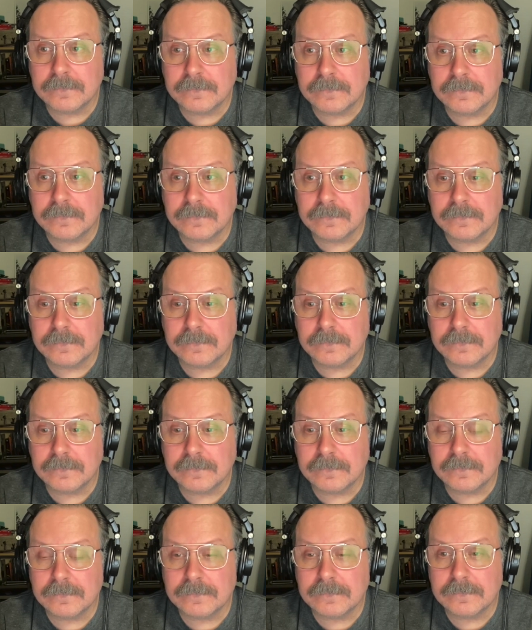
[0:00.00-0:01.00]

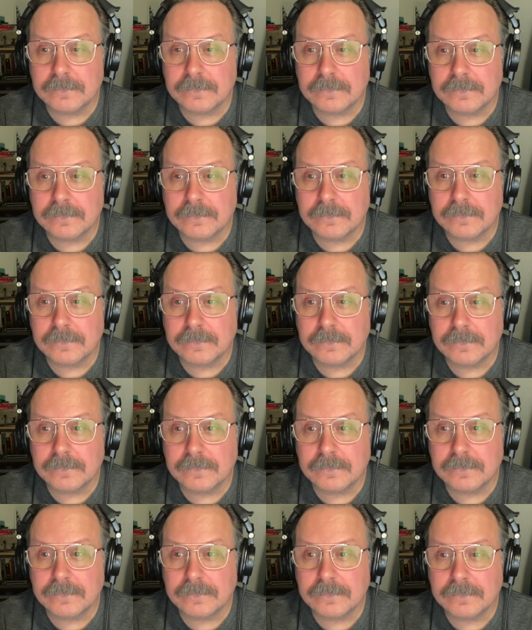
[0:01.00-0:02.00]

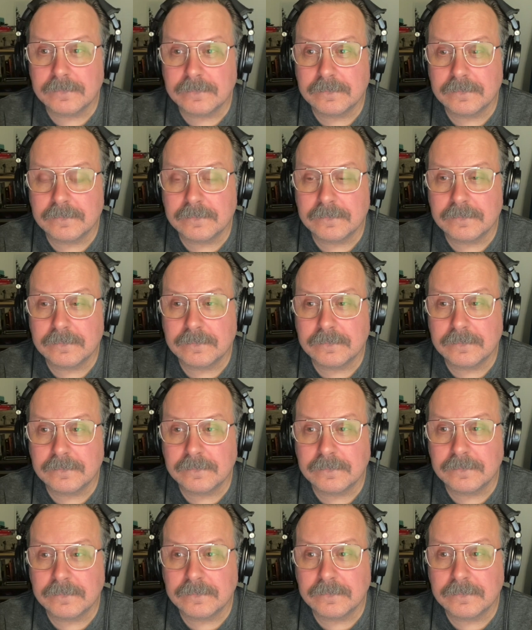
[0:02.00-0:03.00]

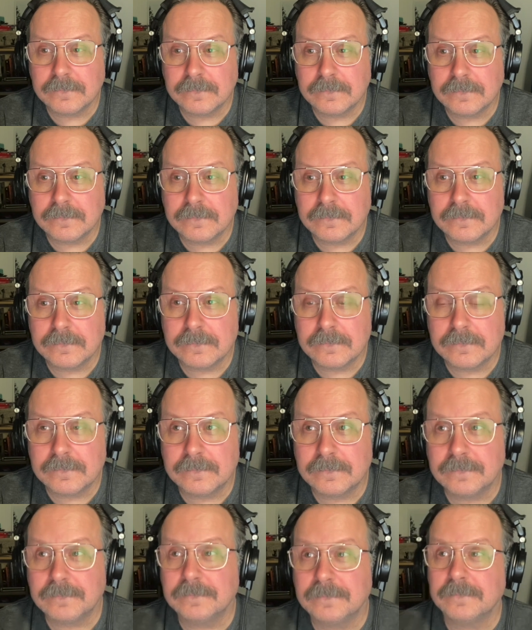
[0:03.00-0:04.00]

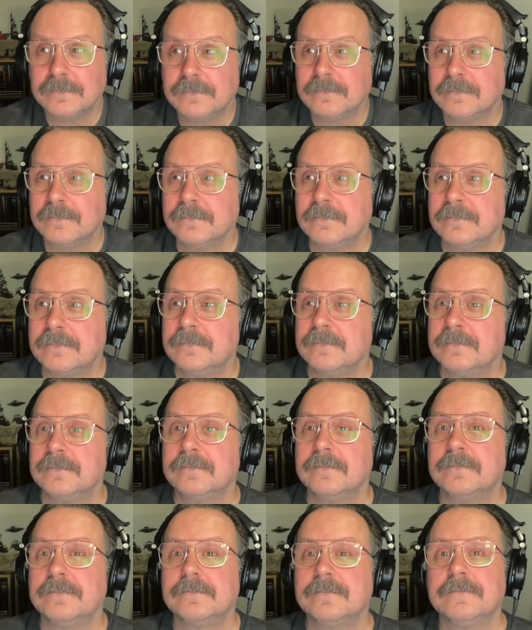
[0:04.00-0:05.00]

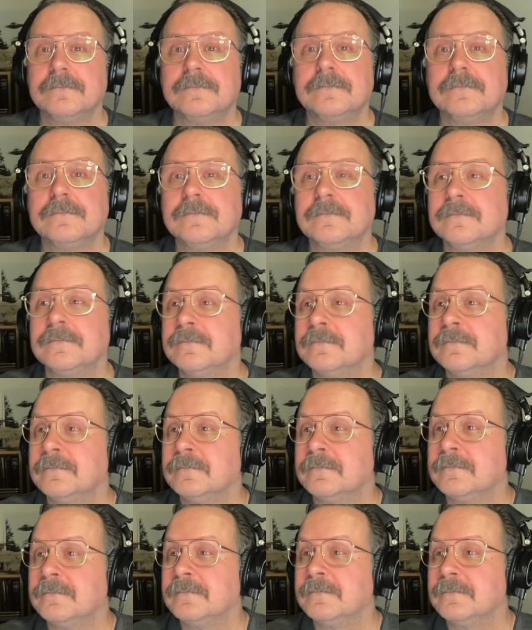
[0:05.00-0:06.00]

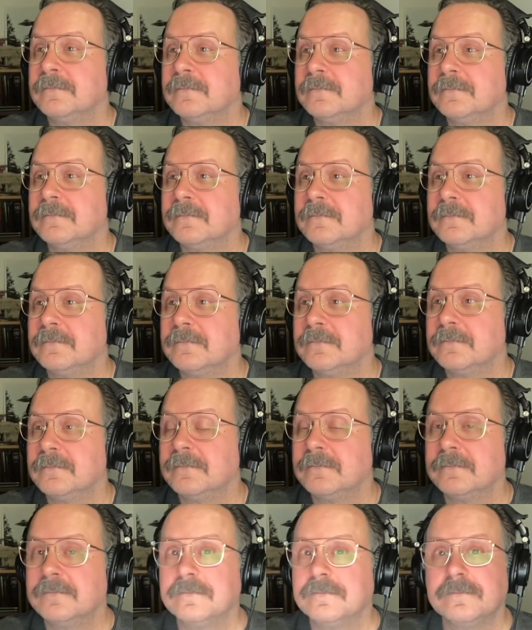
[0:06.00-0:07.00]

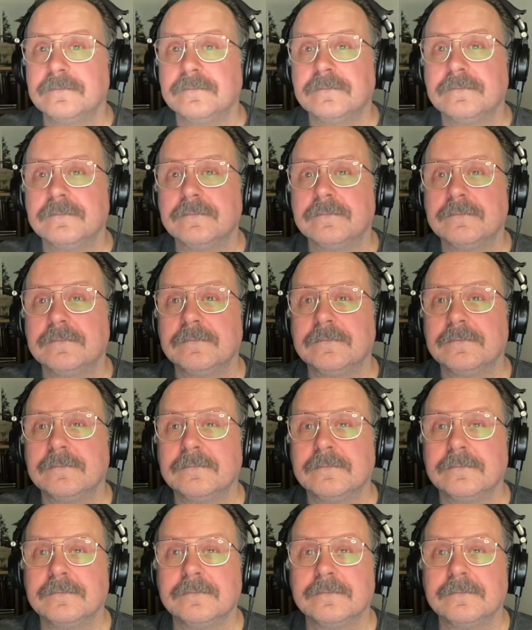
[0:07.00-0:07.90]
No words are spoken by the person on screen.